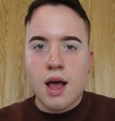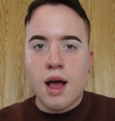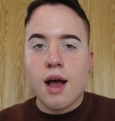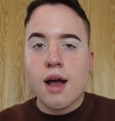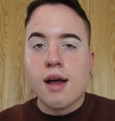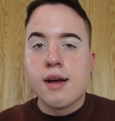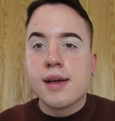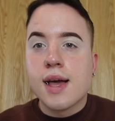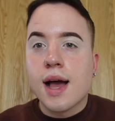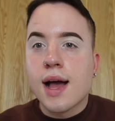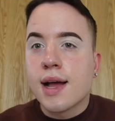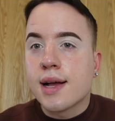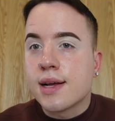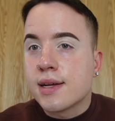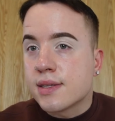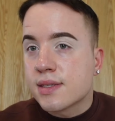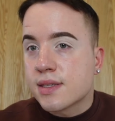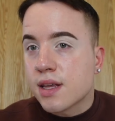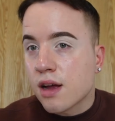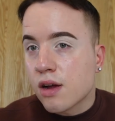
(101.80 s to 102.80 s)
Okay,
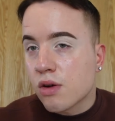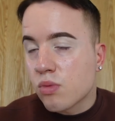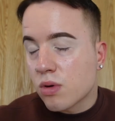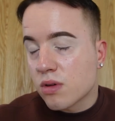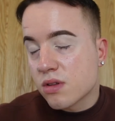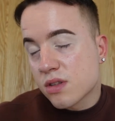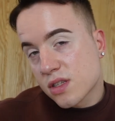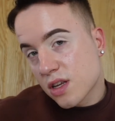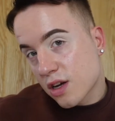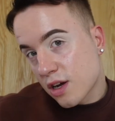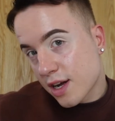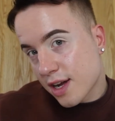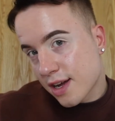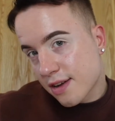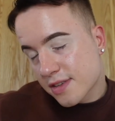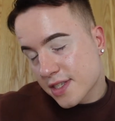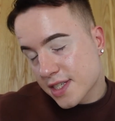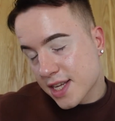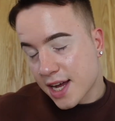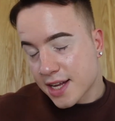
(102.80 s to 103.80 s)
so once I have
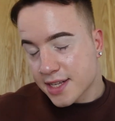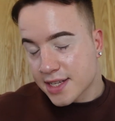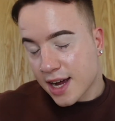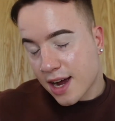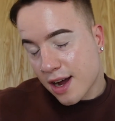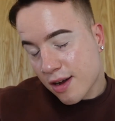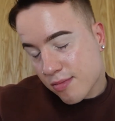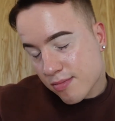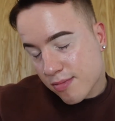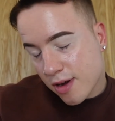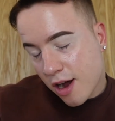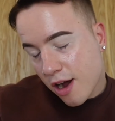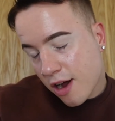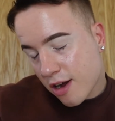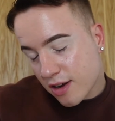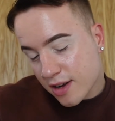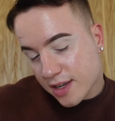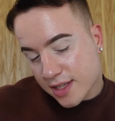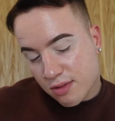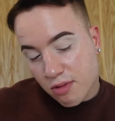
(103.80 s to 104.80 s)
set down my
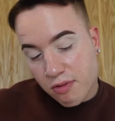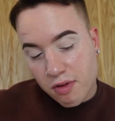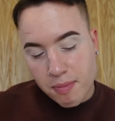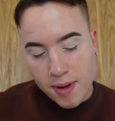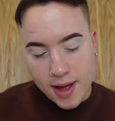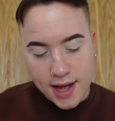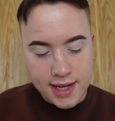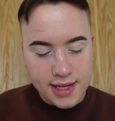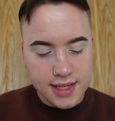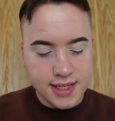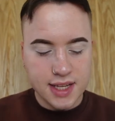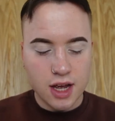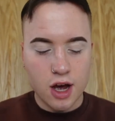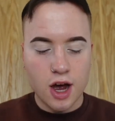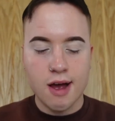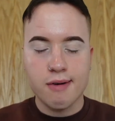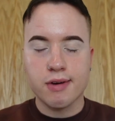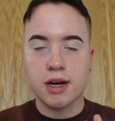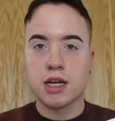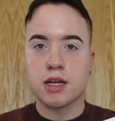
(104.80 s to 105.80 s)
eyes with a base,
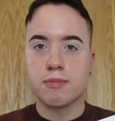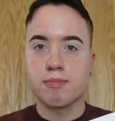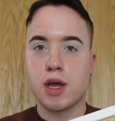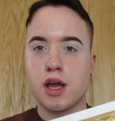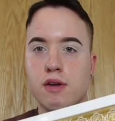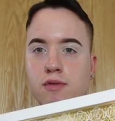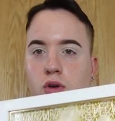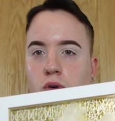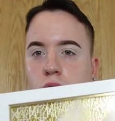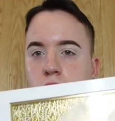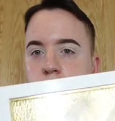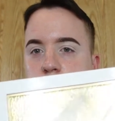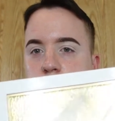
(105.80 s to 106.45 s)
I'm going to move on